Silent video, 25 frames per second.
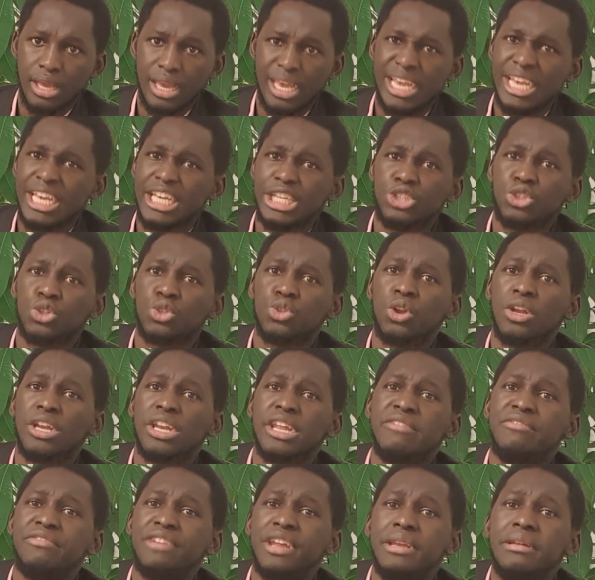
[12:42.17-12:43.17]
He should not
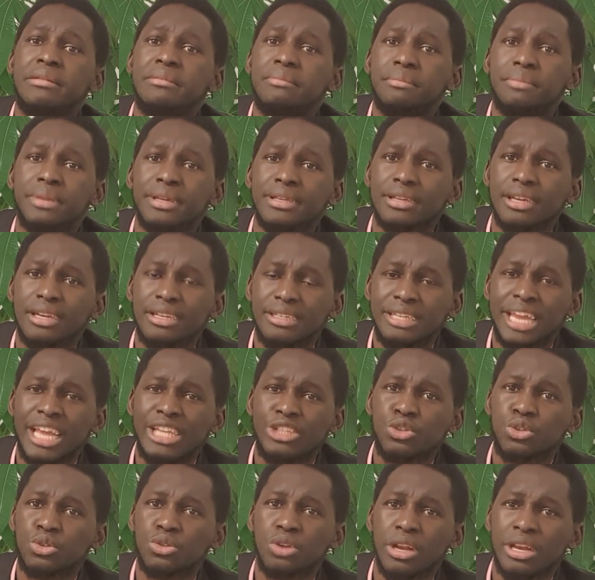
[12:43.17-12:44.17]
even be, they
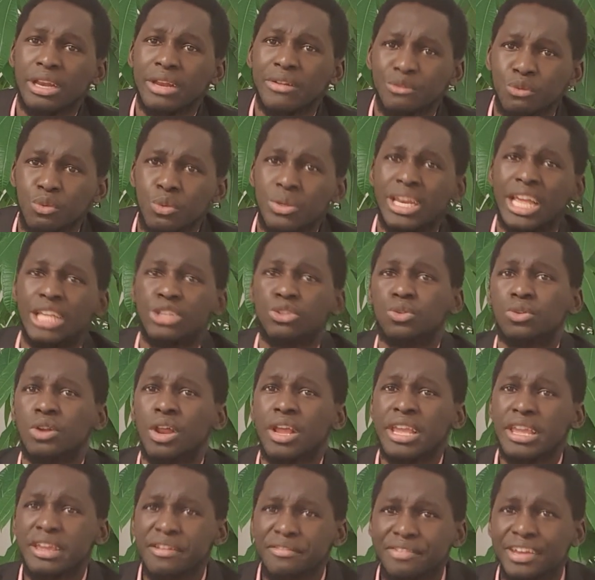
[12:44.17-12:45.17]
should not
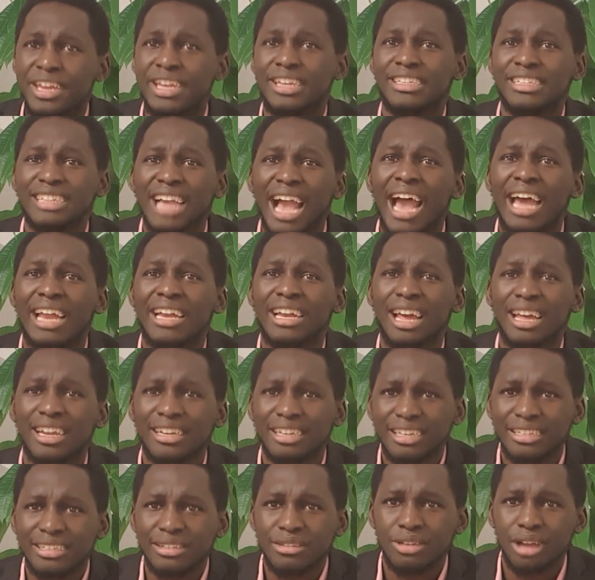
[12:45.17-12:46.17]
even guard
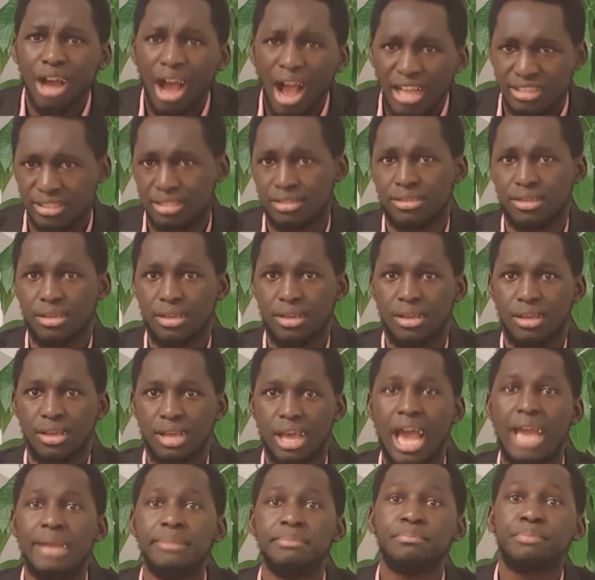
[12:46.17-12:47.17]
us
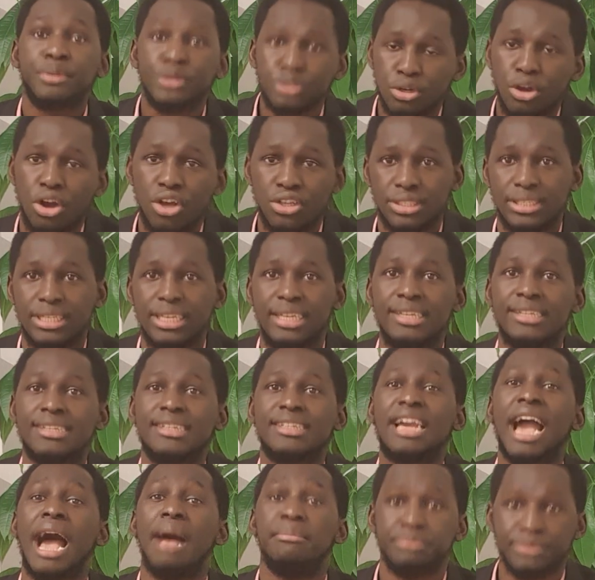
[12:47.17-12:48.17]
and put us in
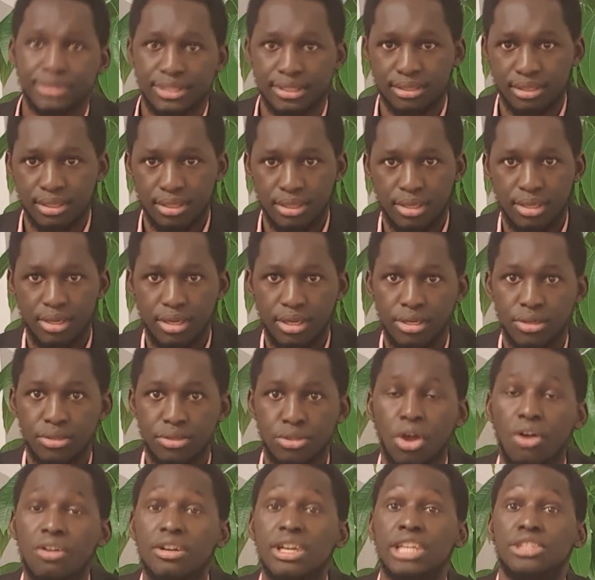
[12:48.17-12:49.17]
camps,
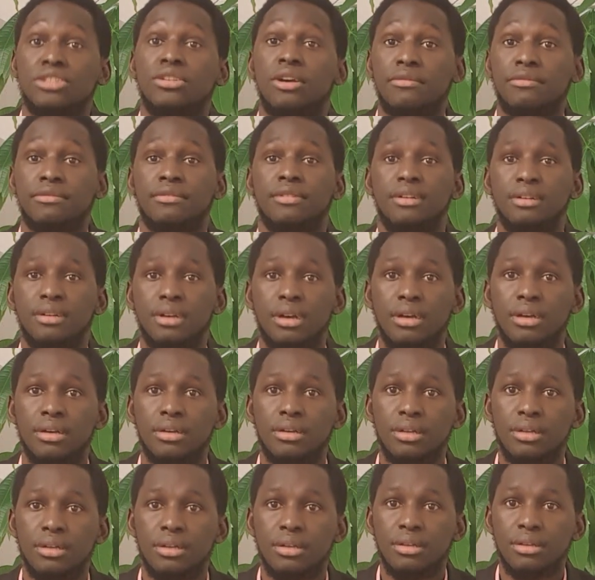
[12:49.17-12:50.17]
talk less of
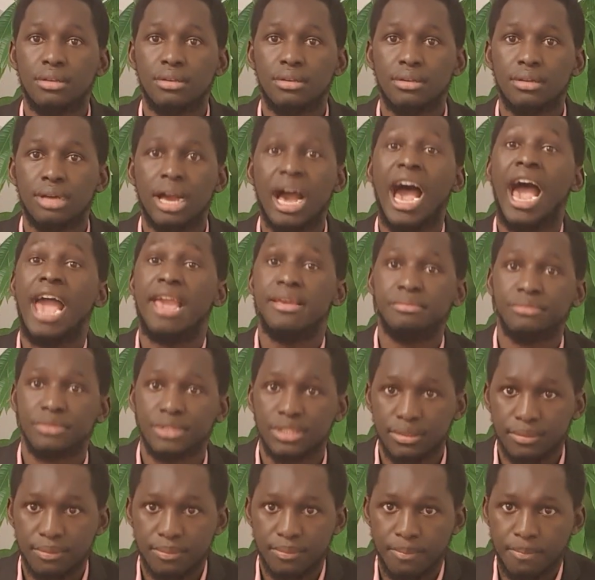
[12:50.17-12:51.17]
Himes.